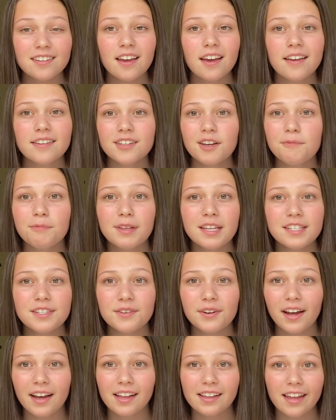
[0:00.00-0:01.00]
so please do
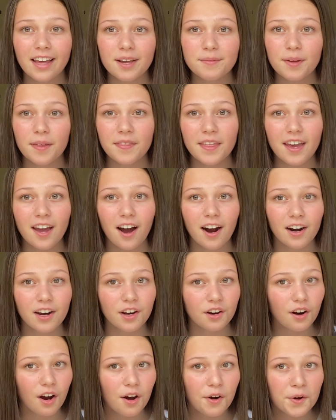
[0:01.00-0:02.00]
not claim that they are
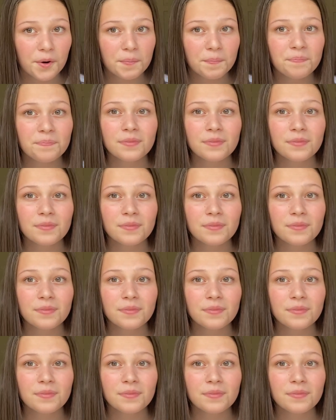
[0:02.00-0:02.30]
your own.